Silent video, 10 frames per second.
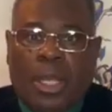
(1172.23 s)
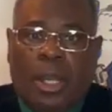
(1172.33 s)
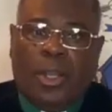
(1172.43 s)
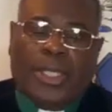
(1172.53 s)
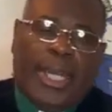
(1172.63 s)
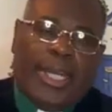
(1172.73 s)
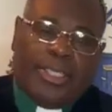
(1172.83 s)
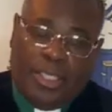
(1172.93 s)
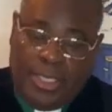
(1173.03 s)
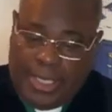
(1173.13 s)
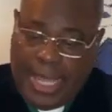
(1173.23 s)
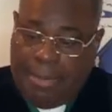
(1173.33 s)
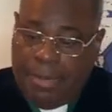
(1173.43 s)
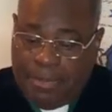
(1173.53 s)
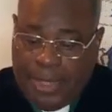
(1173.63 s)
Okay, I took your
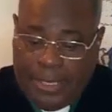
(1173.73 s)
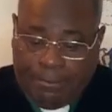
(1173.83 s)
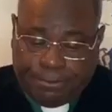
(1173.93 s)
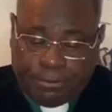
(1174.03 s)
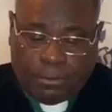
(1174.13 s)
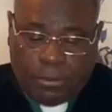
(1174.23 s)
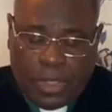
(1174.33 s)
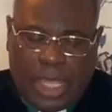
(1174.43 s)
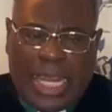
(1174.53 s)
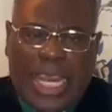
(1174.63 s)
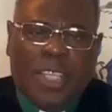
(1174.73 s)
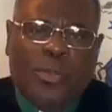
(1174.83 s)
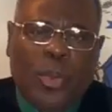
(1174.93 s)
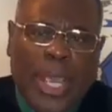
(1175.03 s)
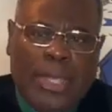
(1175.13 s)
time up here. Let's
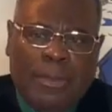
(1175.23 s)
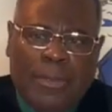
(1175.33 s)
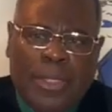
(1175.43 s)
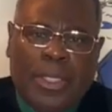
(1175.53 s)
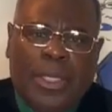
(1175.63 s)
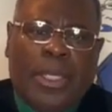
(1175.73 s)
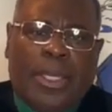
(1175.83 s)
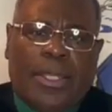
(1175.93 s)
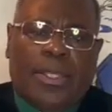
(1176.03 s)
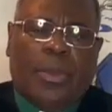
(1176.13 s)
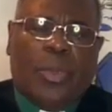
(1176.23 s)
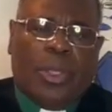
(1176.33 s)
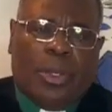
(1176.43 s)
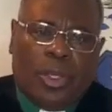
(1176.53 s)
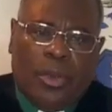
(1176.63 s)
pray, and then we're
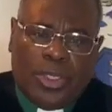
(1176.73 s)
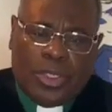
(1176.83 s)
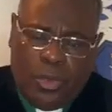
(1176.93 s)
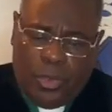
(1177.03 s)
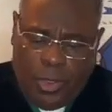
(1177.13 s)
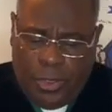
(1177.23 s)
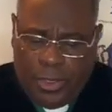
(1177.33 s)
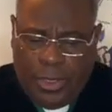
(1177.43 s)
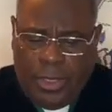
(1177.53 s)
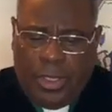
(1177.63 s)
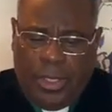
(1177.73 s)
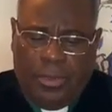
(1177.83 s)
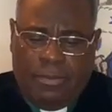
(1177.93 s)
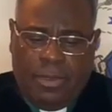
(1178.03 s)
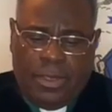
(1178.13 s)
going to go into the word,
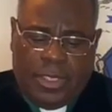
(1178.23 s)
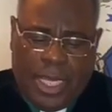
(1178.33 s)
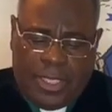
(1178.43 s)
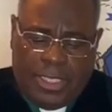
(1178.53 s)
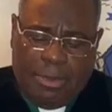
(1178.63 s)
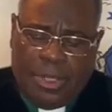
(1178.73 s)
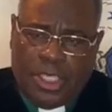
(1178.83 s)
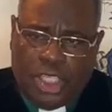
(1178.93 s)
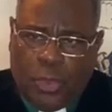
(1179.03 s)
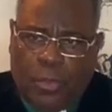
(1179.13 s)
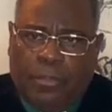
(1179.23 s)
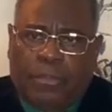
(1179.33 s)
2 Timothy 2.